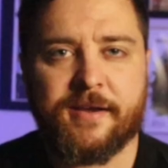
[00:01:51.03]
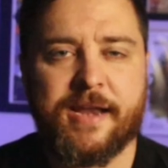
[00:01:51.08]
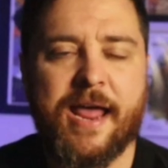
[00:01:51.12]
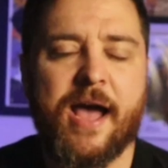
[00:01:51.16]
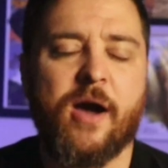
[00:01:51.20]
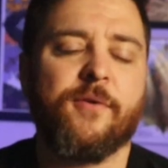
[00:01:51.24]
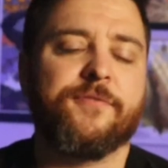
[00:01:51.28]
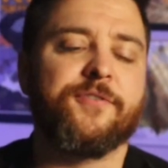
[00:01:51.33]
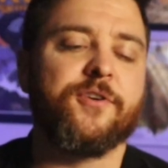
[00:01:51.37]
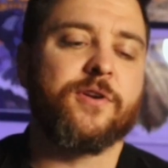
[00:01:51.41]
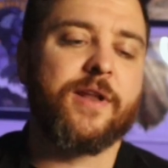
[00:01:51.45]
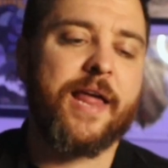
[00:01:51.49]

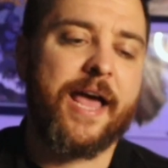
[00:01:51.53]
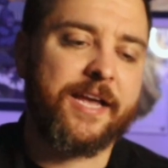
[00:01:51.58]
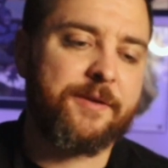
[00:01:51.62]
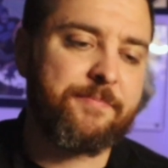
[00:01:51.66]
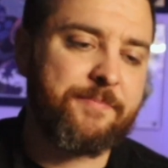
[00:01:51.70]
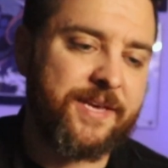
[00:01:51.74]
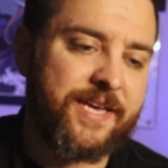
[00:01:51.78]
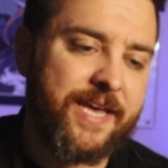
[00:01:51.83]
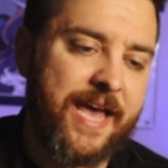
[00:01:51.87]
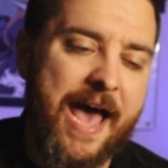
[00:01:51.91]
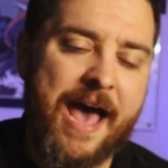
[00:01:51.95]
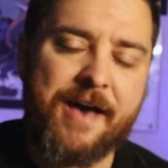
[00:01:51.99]
Now, if you're like
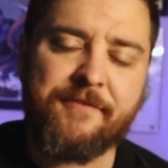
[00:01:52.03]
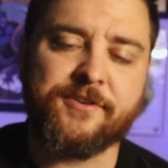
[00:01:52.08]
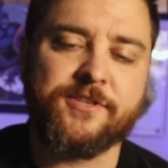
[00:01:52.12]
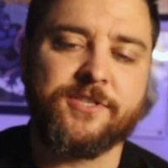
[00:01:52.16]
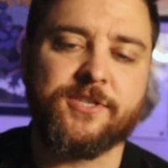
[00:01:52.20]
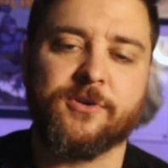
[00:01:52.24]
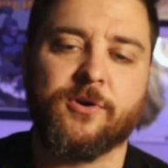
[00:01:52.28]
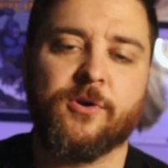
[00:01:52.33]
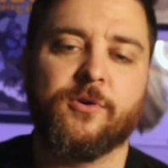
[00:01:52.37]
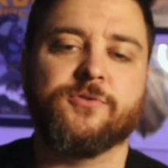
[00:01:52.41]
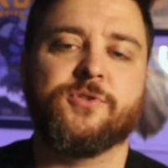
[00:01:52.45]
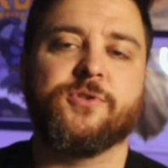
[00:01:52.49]
me, having
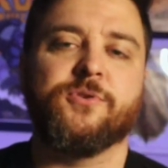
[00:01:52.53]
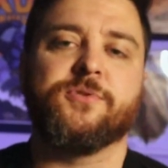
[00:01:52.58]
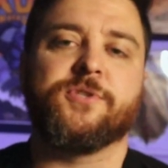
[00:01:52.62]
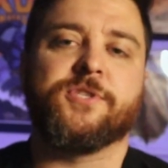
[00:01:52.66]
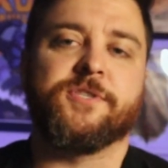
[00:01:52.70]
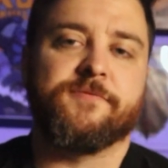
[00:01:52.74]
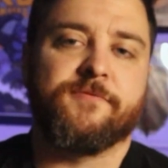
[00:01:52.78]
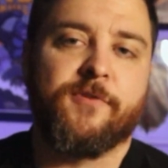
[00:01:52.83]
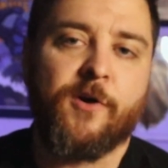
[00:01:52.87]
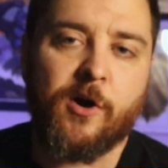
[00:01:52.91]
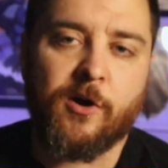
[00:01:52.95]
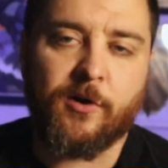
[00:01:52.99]
to go to
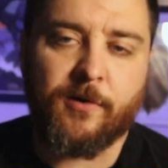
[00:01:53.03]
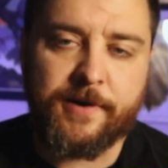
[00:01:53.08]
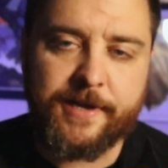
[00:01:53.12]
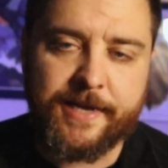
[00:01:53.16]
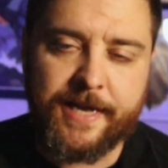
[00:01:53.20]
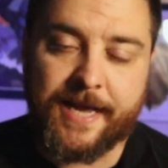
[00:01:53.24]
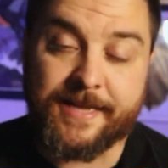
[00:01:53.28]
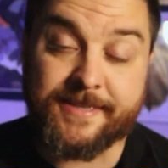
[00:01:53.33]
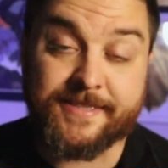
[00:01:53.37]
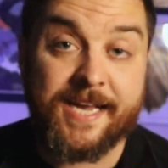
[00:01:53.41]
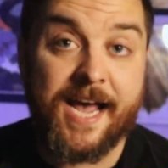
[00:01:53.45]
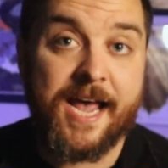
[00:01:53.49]

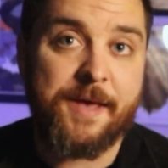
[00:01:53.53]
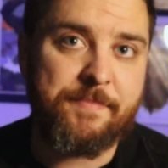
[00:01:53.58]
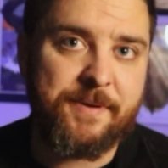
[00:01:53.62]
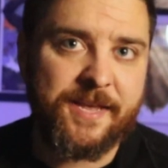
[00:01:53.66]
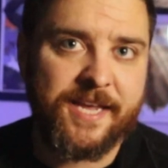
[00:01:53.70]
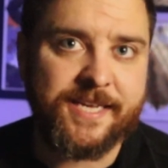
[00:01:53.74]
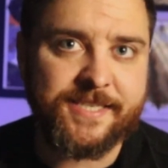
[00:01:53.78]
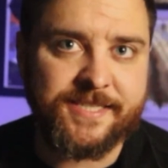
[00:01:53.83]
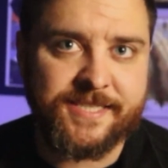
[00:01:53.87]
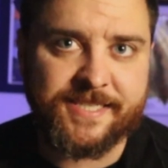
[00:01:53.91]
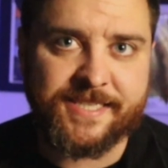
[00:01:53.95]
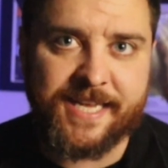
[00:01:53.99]
Safari and typing
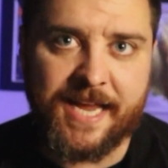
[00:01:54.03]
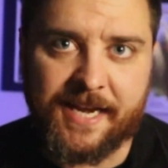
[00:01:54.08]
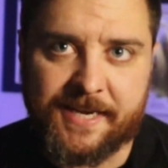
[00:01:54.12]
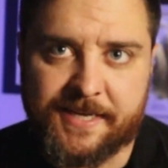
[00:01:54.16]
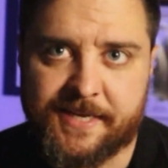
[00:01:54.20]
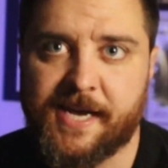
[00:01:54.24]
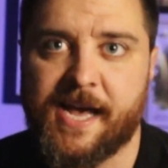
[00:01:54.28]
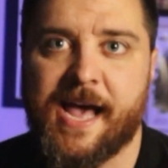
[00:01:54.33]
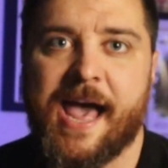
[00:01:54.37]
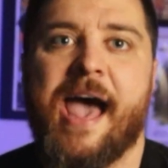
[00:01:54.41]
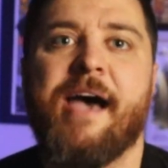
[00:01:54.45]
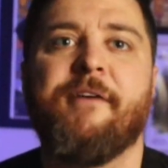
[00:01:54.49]
in
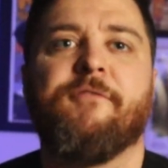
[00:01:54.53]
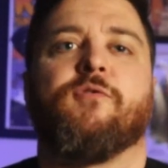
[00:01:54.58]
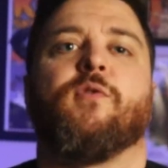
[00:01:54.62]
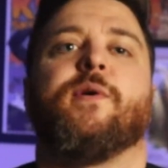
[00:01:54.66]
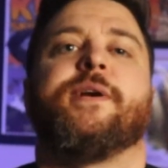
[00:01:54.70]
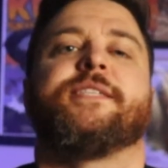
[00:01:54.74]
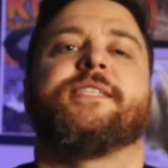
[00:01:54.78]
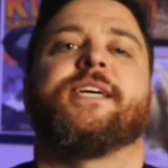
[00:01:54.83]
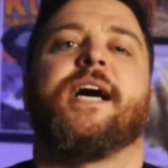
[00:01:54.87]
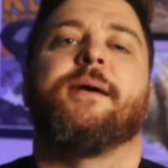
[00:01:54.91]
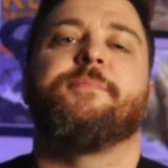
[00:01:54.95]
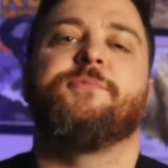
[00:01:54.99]
Stadia
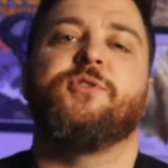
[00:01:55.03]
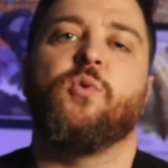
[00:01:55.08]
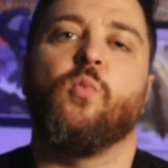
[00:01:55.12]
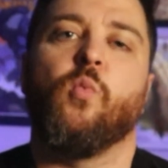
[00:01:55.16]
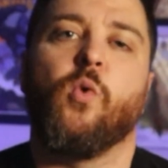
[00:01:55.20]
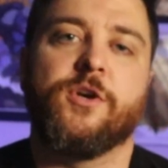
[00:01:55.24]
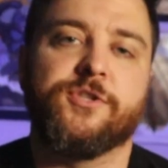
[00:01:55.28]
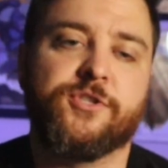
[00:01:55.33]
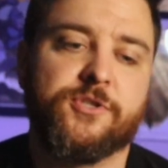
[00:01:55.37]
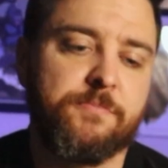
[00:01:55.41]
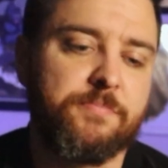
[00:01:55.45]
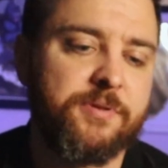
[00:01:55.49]
every time you
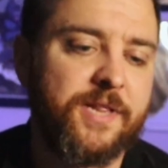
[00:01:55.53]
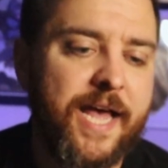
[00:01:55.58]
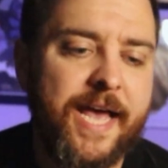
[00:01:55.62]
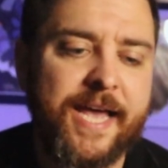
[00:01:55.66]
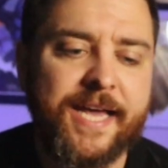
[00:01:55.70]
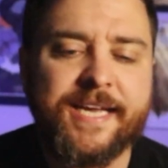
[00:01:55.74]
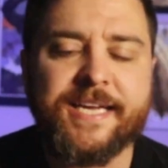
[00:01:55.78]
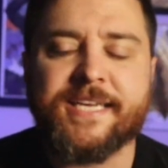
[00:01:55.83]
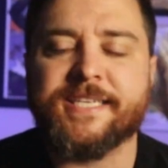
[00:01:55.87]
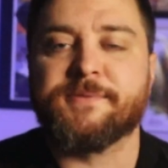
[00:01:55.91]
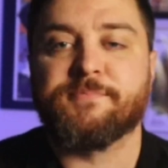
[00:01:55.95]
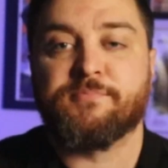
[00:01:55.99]
want to play
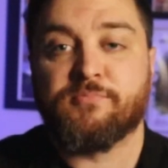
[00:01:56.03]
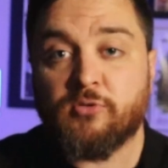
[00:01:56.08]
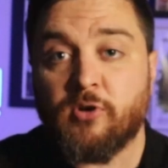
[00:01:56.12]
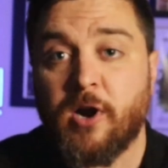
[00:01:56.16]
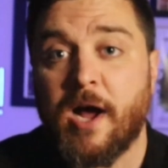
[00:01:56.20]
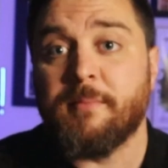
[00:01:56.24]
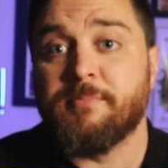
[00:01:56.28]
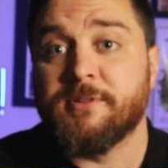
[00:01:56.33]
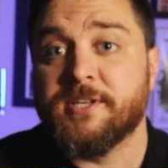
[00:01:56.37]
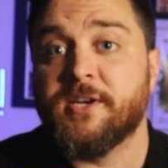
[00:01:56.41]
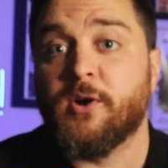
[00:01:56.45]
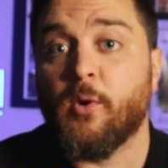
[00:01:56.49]
is
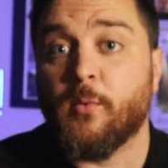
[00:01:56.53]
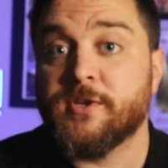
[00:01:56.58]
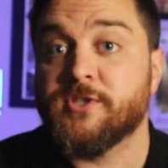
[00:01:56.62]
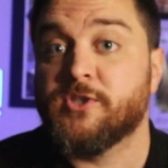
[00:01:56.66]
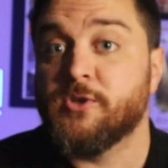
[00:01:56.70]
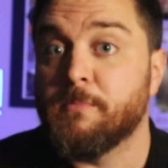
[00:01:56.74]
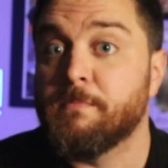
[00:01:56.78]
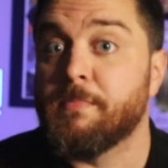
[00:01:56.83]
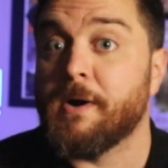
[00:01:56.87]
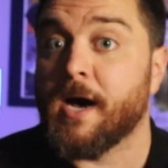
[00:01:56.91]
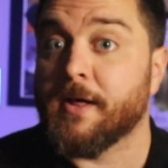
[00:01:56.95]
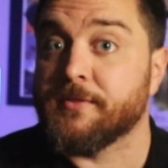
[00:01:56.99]
probably going
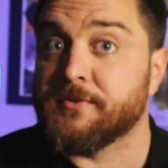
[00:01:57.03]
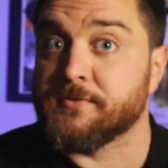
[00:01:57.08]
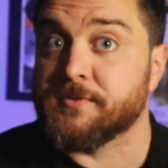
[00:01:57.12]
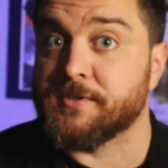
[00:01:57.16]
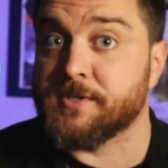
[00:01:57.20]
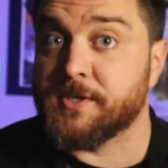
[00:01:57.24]
to bother